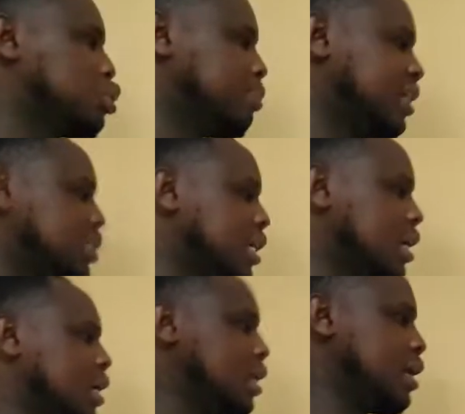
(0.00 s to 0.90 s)
to
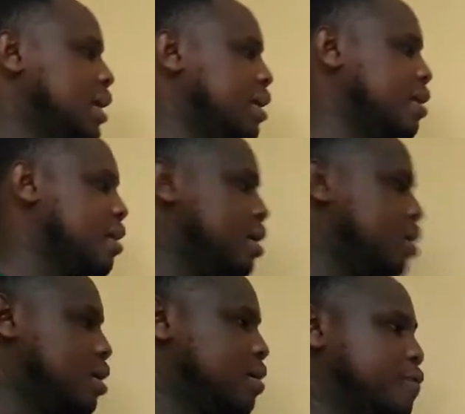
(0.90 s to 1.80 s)
measure
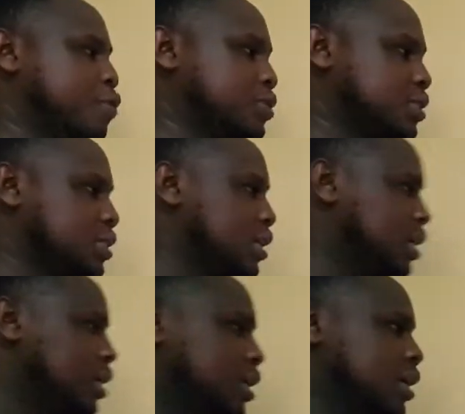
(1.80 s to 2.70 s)
a force.
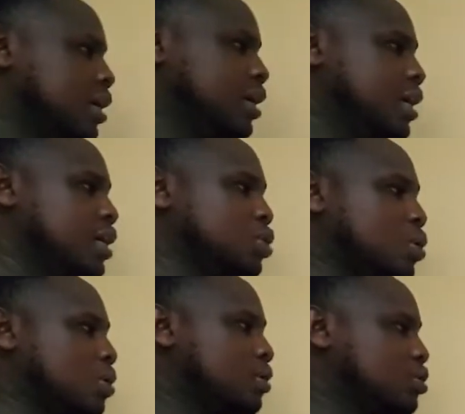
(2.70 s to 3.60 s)

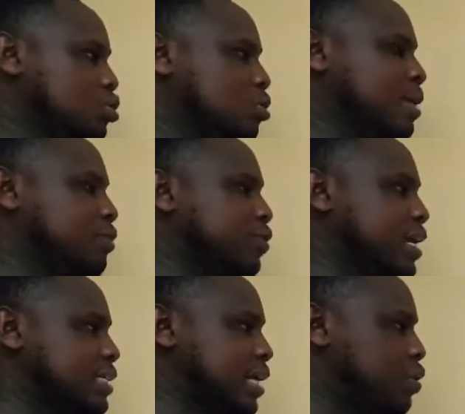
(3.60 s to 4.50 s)
So much for
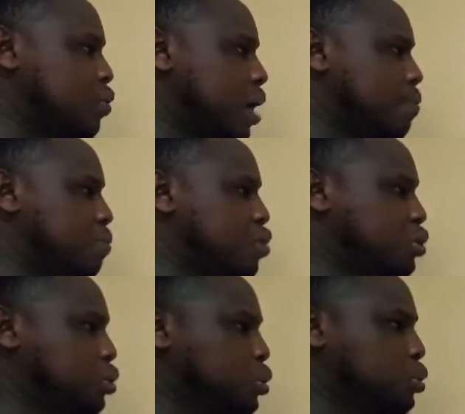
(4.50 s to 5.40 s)
that. I'm going
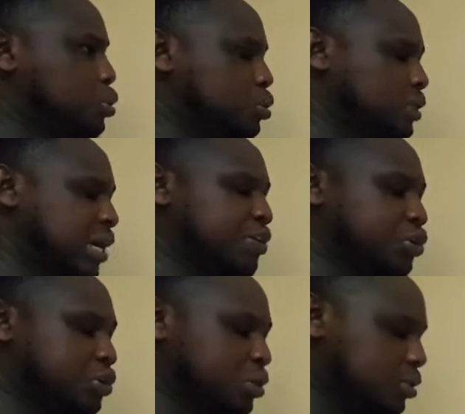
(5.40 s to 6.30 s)
to now
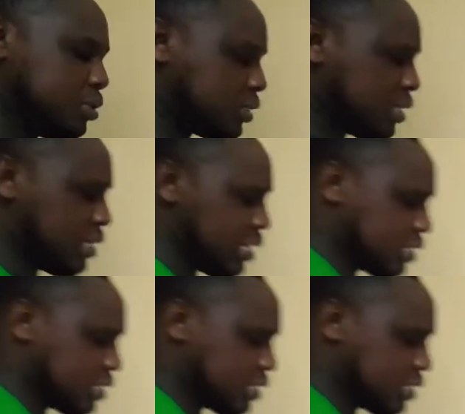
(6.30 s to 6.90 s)
introduce the